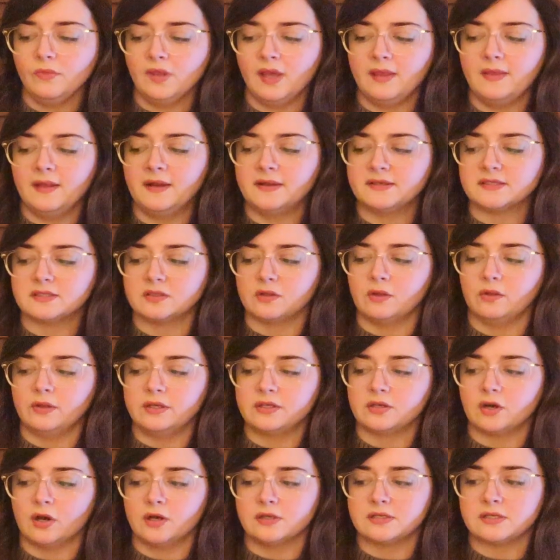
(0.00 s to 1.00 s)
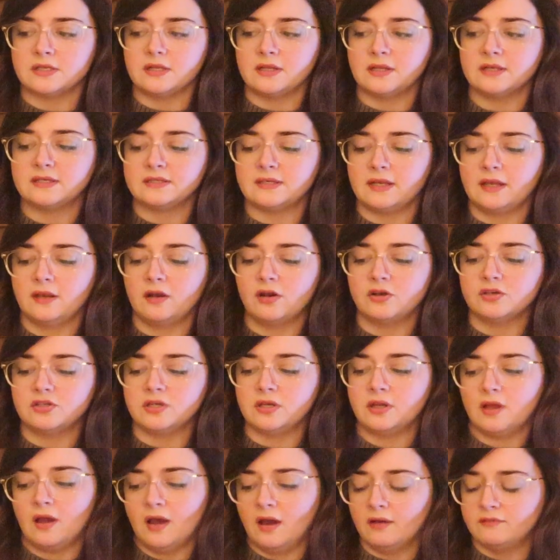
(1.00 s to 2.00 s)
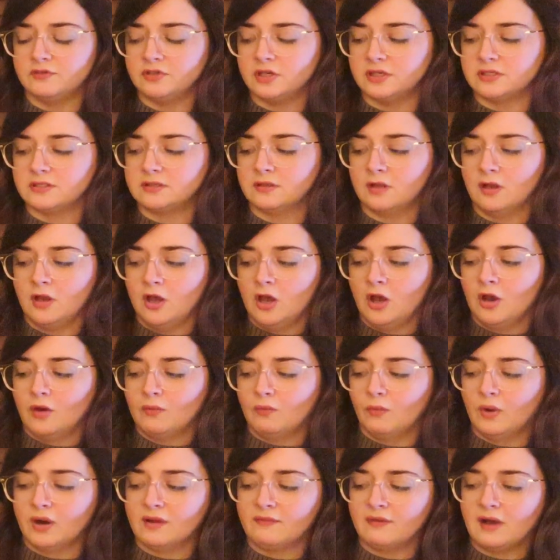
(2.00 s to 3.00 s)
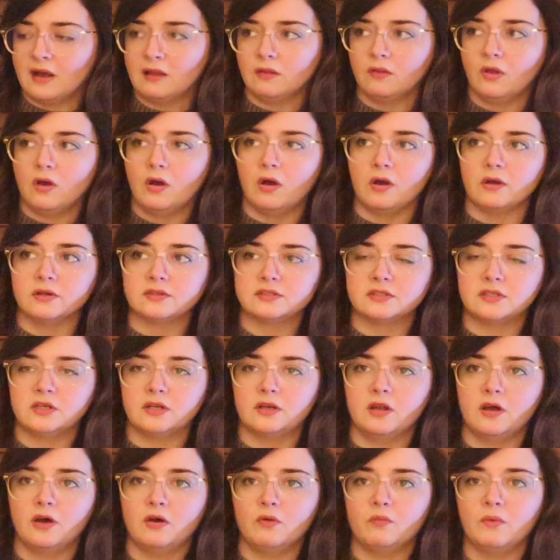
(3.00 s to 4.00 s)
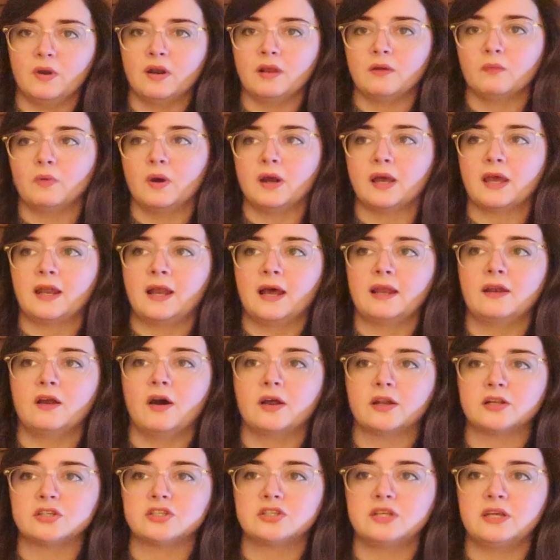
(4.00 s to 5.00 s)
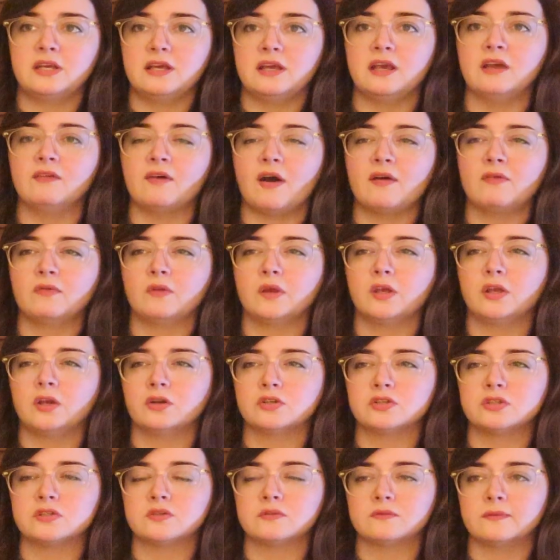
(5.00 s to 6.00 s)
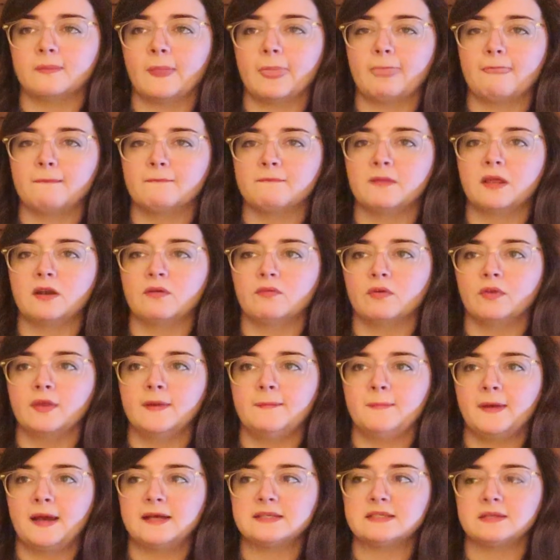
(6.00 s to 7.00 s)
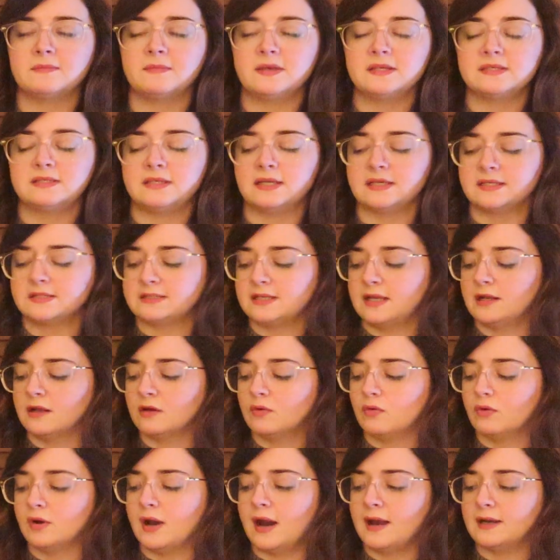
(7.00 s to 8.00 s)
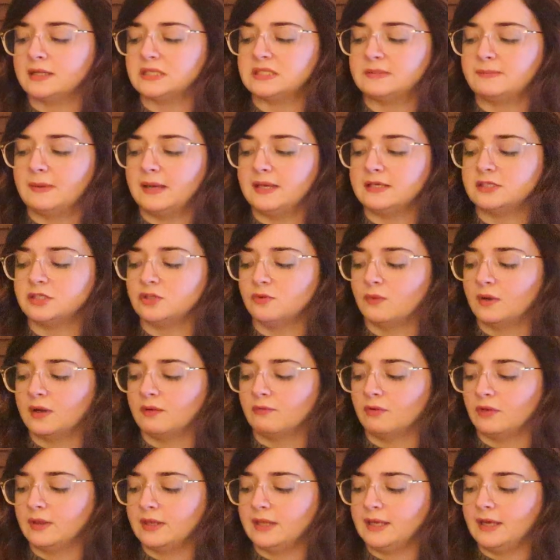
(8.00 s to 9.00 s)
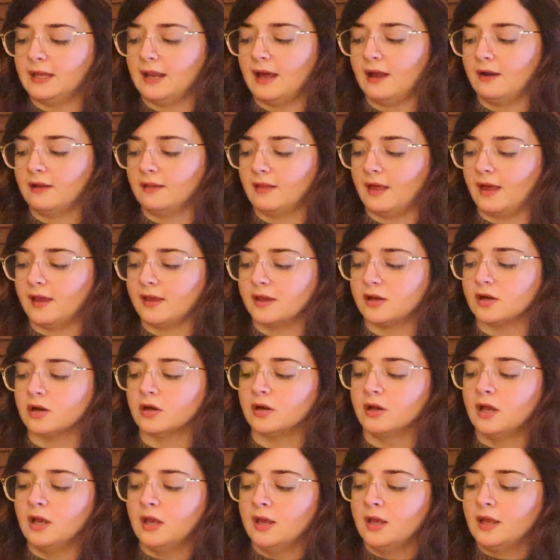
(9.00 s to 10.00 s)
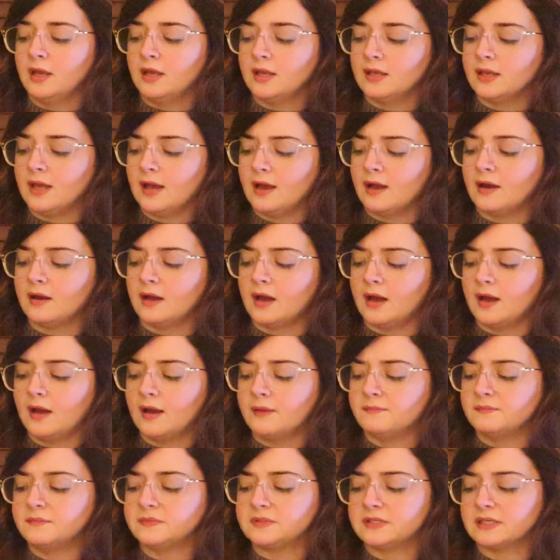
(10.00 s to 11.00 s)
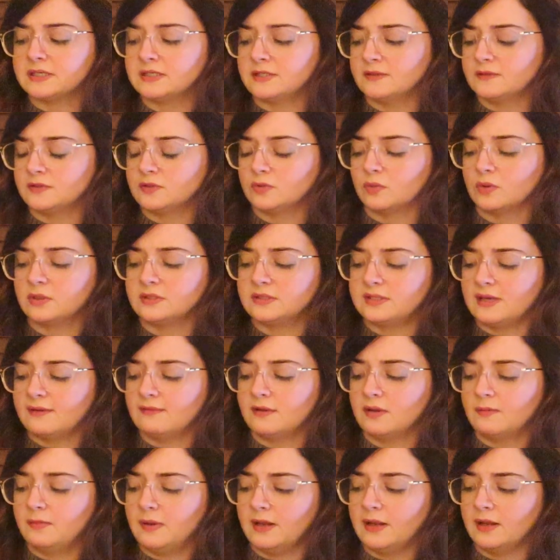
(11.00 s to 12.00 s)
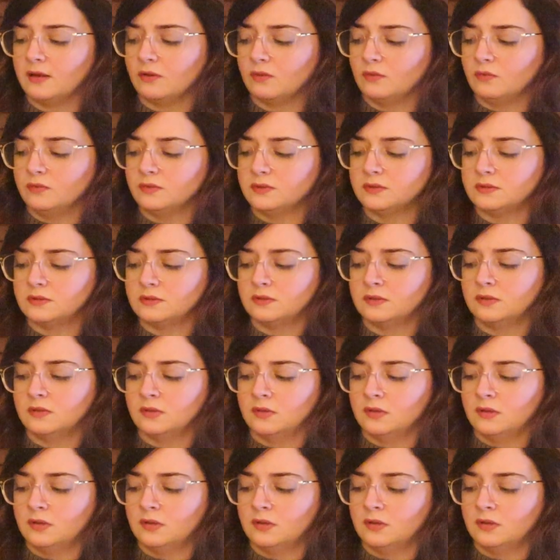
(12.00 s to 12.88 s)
and then it slowly turns into this energy of just what have I lost? You know, what what can I not achieve? I feel like you're just in a really pessimistic, cynical kind of space. You want to really get out of that here. Yeah, um, Six of Swords, Seven of Pentacles.